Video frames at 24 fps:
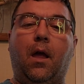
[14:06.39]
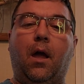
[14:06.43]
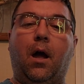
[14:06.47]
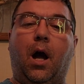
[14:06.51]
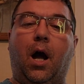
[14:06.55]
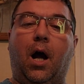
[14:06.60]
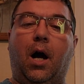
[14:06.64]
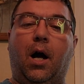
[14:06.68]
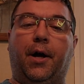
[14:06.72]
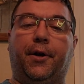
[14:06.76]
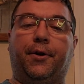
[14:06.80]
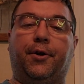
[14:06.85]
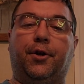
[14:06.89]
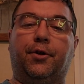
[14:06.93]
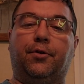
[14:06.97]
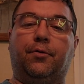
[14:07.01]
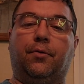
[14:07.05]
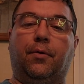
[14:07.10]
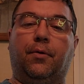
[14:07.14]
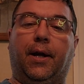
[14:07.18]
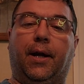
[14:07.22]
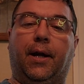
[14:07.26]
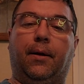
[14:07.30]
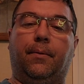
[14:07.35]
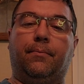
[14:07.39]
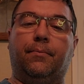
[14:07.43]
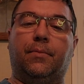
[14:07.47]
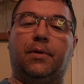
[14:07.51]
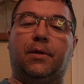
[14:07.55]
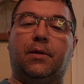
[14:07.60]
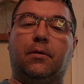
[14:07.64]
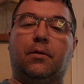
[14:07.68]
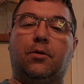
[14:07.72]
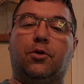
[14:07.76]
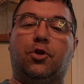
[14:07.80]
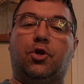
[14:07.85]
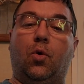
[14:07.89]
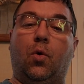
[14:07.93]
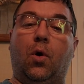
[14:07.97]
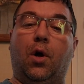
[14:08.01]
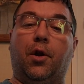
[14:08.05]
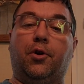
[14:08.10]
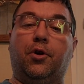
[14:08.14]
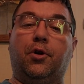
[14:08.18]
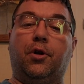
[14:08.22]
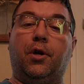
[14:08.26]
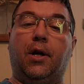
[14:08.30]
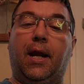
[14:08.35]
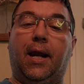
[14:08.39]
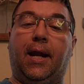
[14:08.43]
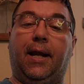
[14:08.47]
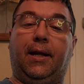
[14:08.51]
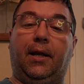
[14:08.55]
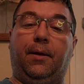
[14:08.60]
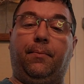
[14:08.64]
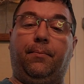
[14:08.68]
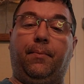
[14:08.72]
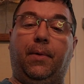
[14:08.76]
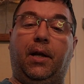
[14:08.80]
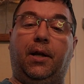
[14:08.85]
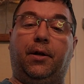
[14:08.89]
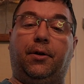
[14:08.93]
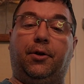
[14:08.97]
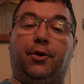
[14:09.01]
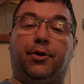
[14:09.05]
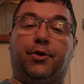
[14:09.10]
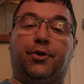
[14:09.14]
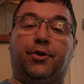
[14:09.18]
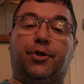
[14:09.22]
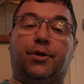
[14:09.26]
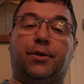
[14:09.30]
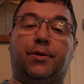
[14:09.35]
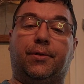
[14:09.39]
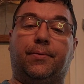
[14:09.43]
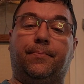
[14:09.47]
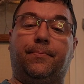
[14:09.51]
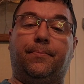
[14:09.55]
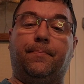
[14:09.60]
100 grams, 280 meters.